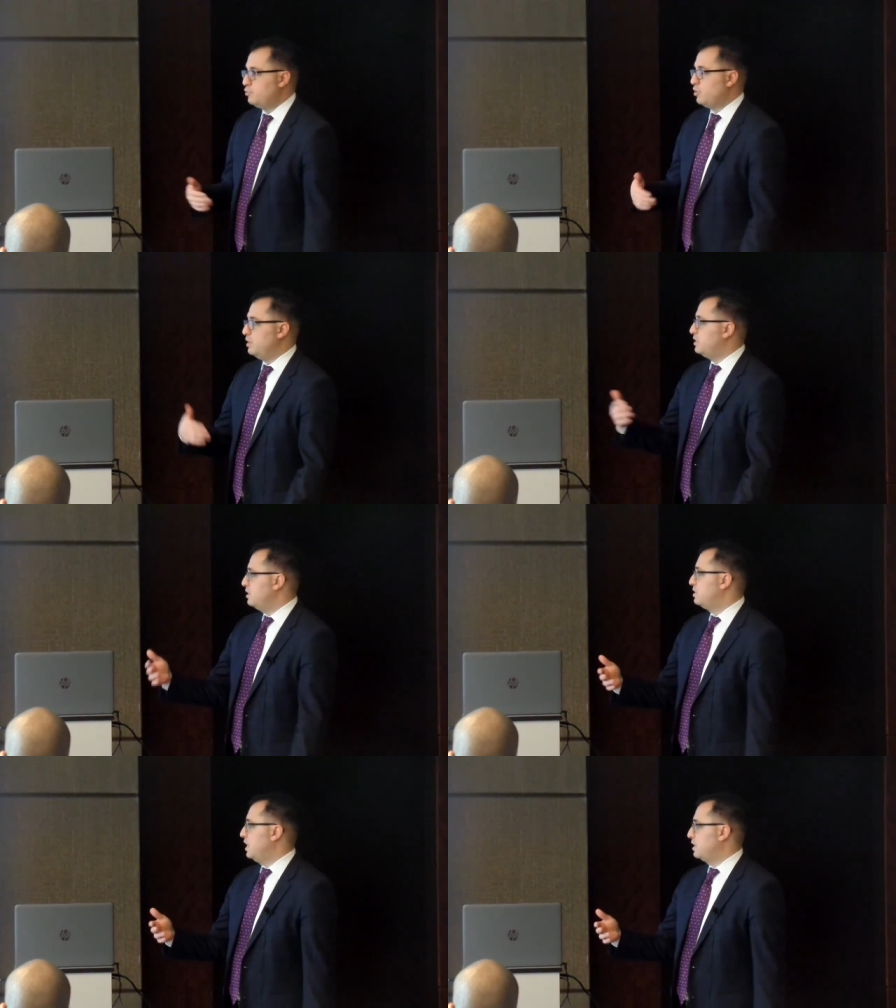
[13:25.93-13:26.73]
So it
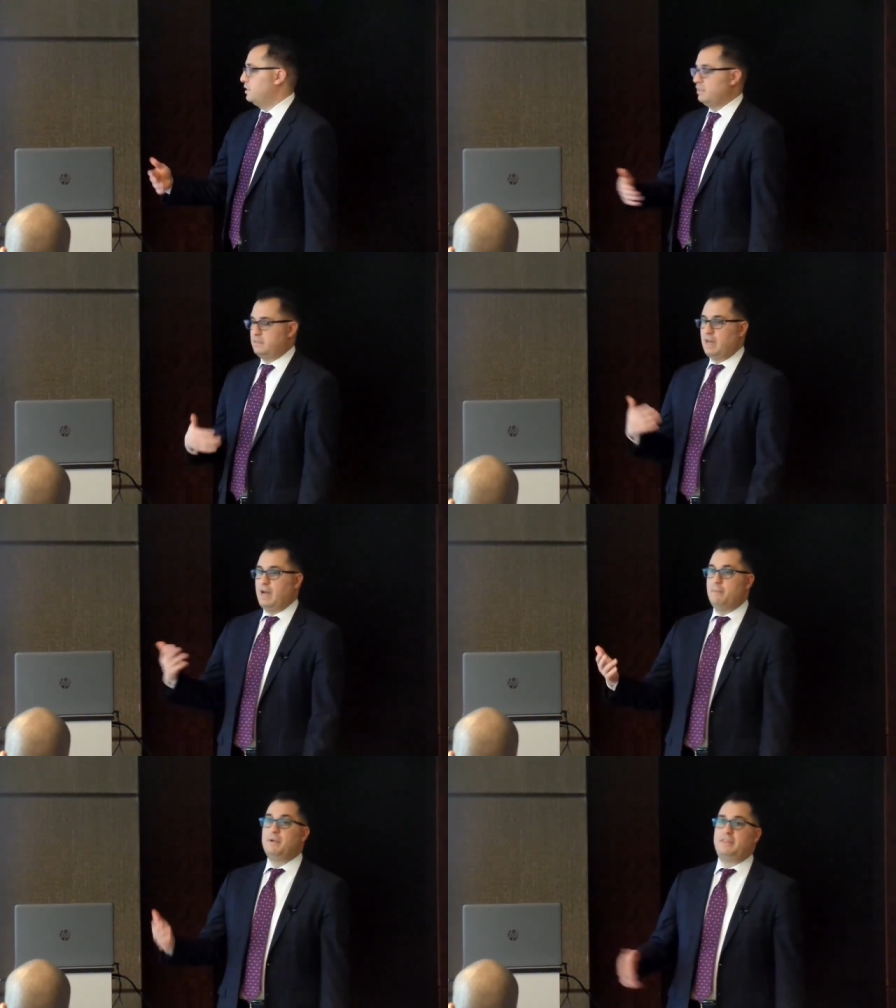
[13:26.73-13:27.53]
does take a little
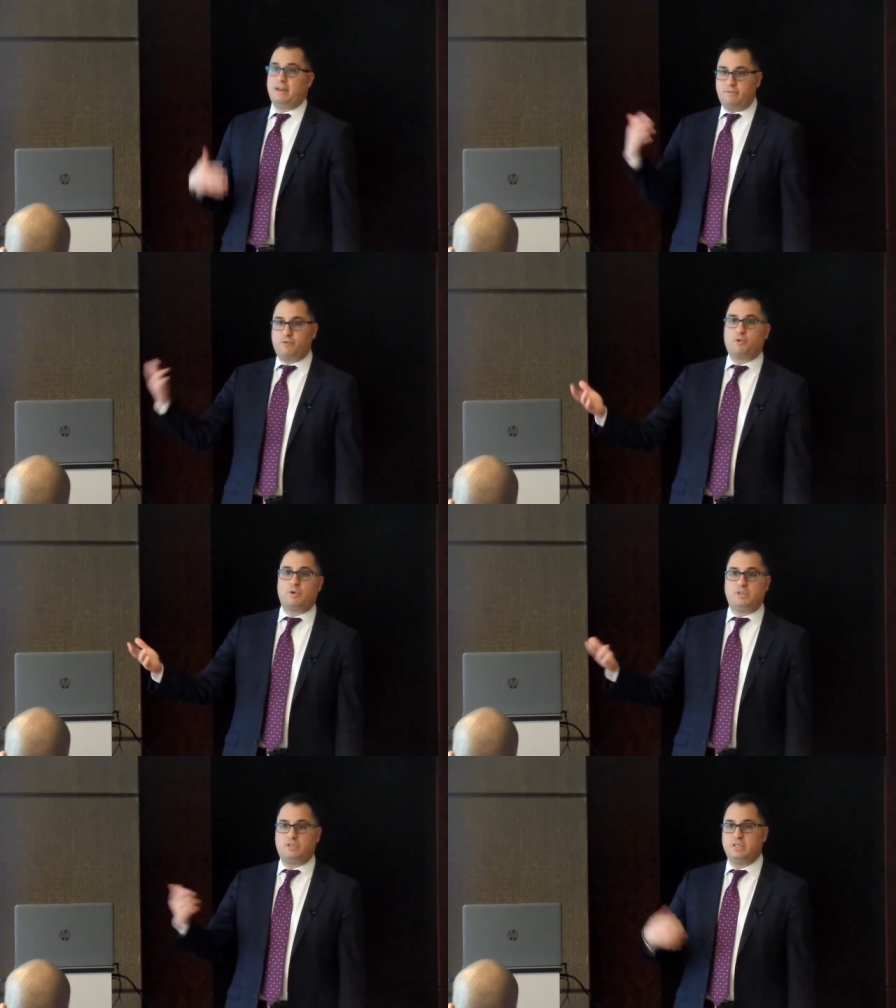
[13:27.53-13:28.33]
time, but then of
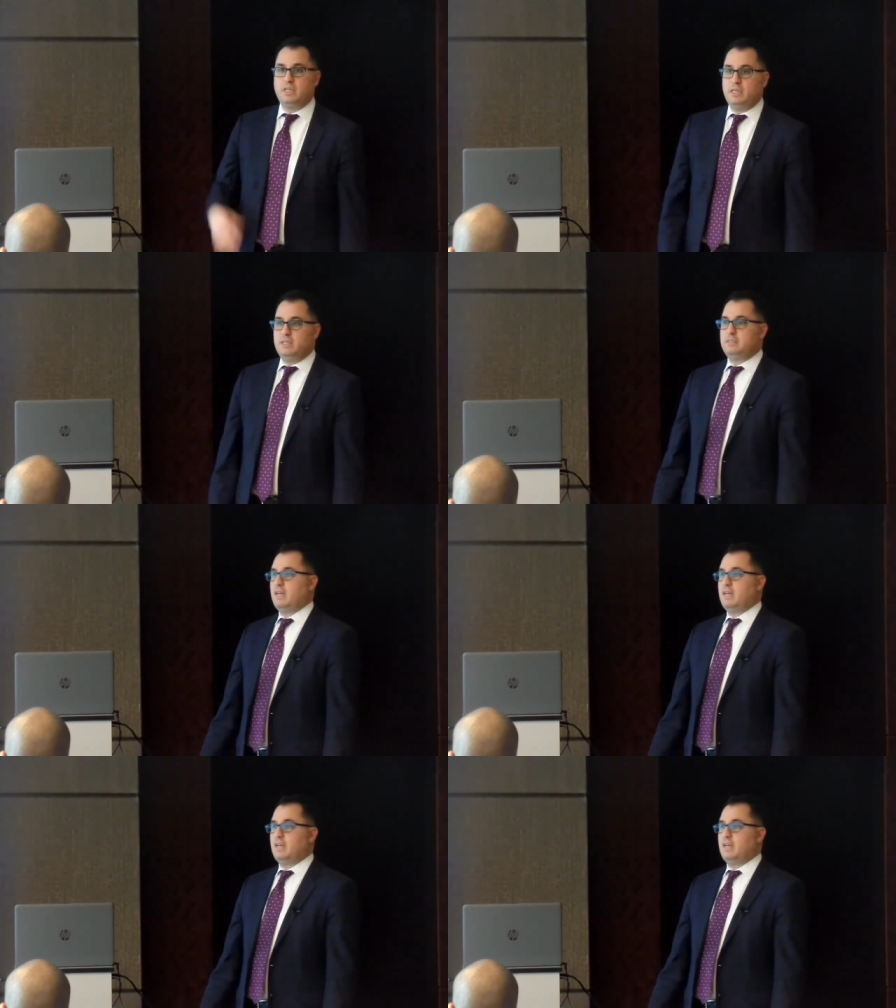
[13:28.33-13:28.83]
course